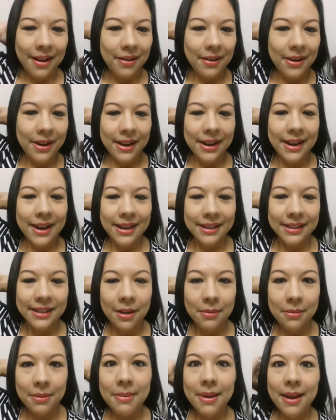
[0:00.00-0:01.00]
All right,
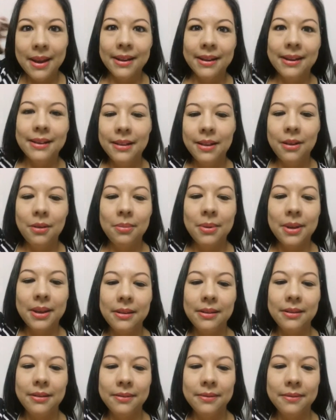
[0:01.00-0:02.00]
guys, I'll be back in a little
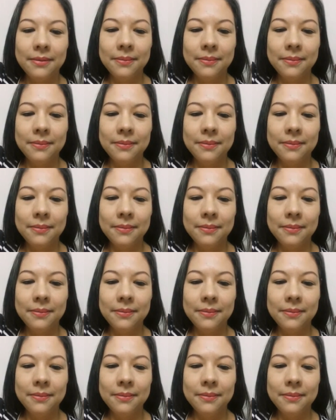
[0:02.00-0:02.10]
bit.